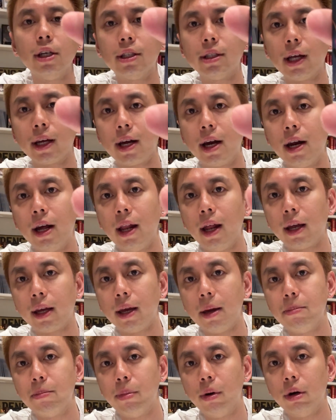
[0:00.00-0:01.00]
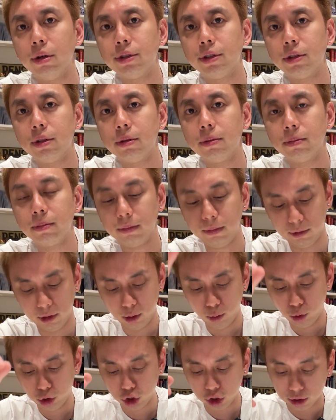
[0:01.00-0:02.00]
like kind of like embossed,
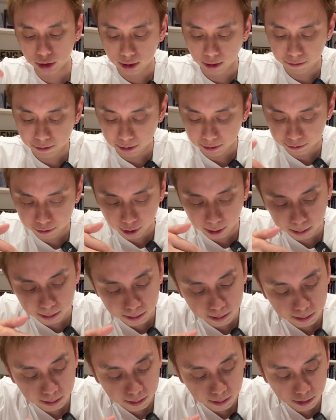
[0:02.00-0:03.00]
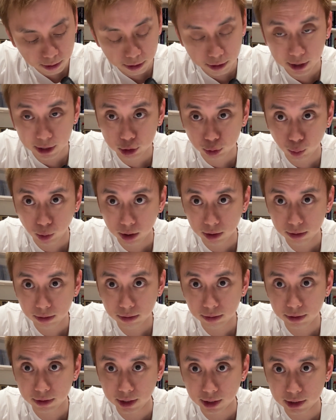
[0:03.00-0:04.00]
which is different from this one.
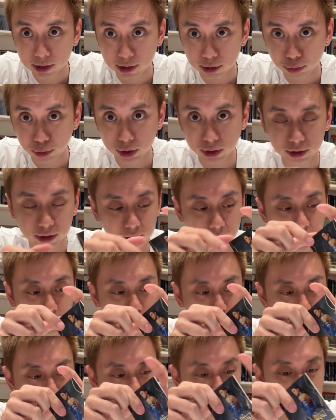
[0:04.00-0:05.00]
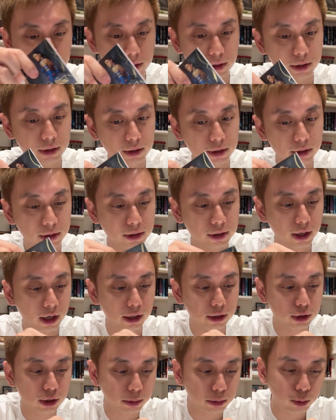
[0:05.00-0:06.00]
This is a real signature. Okay,
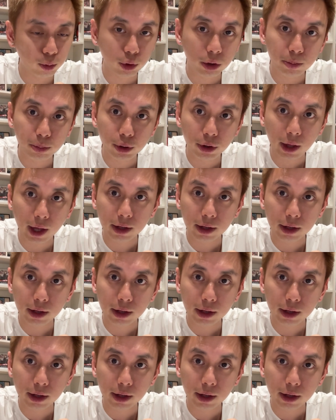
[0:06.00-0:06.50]
so we'll put